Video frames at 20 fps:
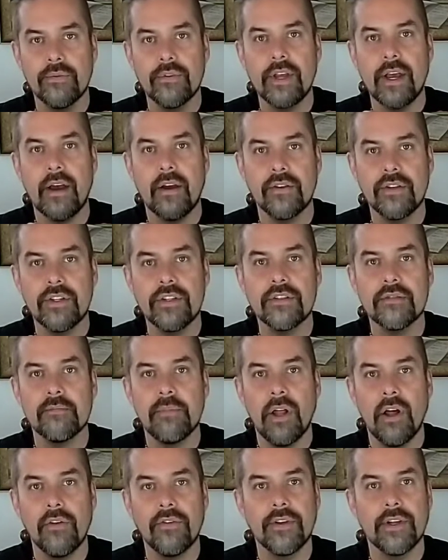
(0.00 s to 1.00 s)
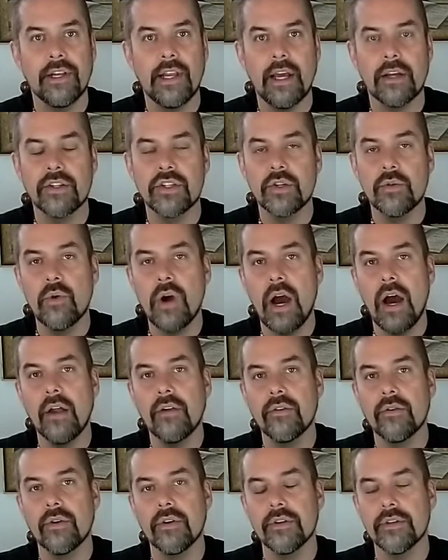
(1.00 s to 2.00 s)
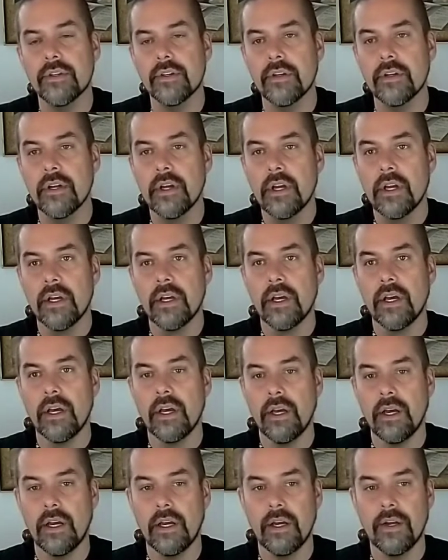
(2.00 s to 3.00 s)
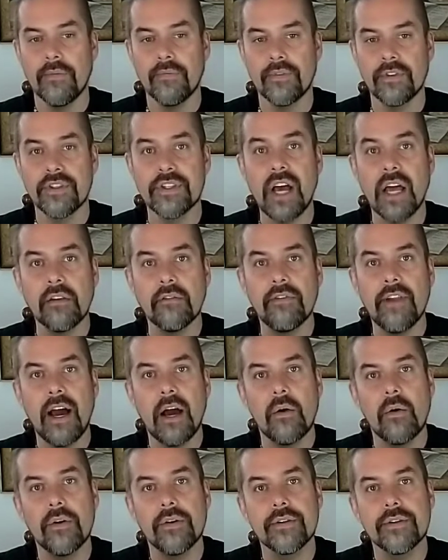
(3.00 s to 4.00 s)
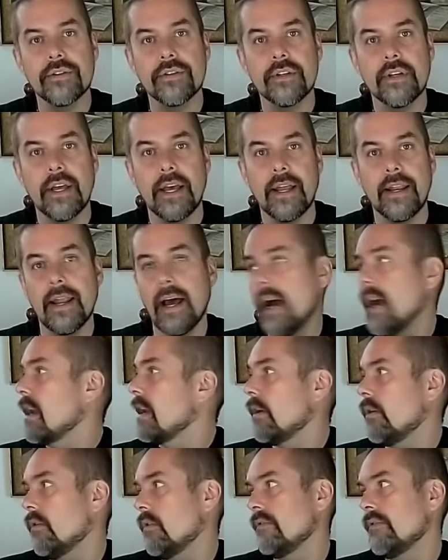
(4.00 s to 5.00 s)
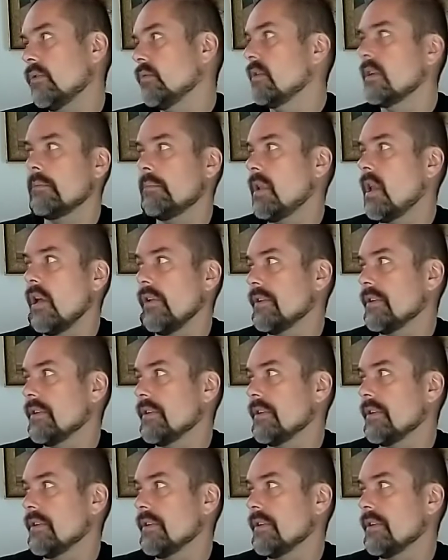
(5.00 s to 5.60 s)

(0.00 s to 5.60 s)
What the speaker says: Yeah, she's planting like 200 sunflowers, and I have only